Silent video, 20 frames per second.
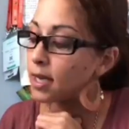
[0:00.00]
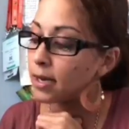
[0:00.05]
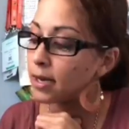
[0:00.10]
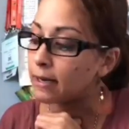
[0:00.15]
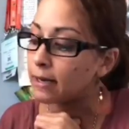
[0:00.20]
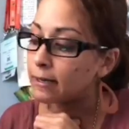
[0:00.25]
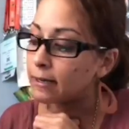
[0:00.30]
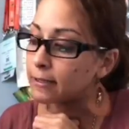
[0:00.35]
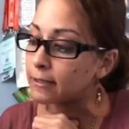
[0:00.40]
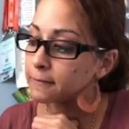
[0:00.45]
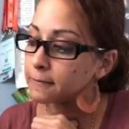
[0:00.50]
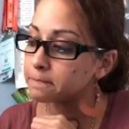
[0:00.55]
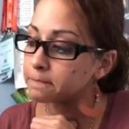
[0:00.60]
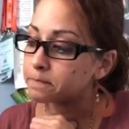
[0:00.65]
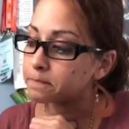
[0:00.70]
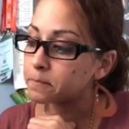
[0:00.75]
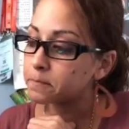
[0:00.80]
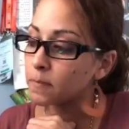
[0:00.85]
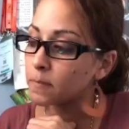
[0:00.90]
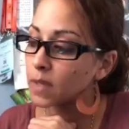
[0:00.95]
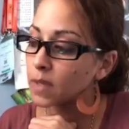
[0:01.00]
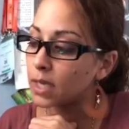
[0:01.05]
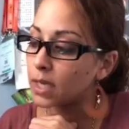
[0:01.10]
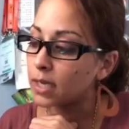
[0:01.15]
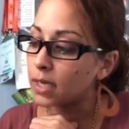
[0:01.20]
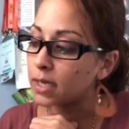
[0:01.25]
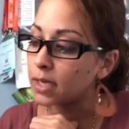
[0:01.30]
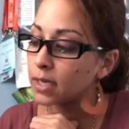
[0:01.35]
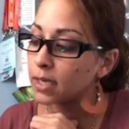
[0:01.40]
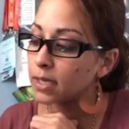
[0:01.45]
And
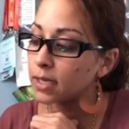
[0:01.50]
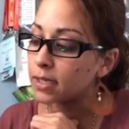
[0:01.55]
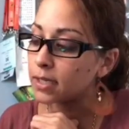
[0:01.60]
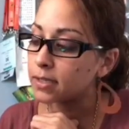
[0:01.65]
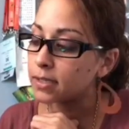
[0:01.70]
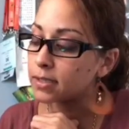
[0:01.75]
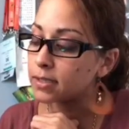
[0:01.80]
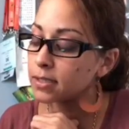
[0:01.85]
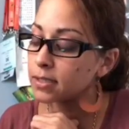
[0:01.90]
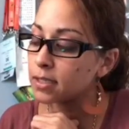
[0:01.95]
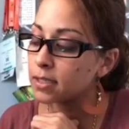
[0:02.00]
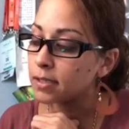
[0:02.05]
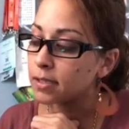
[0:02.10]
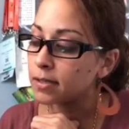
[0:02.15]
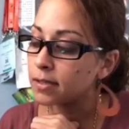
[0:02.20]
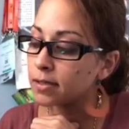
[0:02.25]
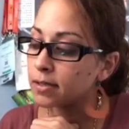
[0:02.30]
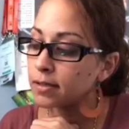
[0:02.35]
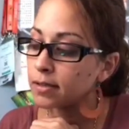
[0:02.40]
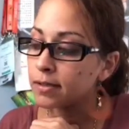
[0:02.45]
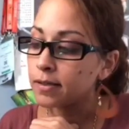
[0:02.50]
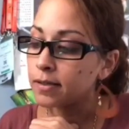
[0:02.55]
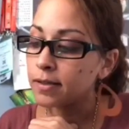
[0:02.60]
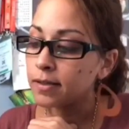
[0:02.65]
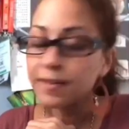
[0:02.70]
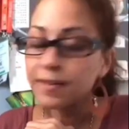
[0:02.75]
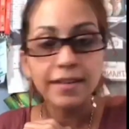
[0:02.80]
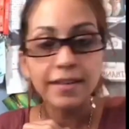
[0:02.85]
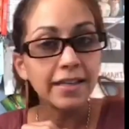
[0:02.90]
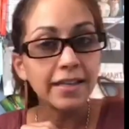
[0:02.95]
I
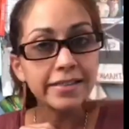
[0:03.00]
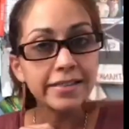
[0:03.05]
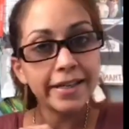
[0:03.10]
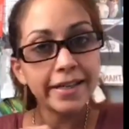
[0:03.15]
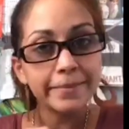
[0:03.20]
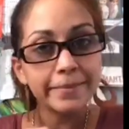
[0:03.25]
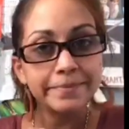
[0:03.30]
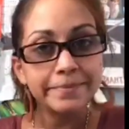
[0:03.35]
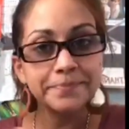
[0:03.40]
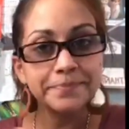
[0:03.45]
think that's it.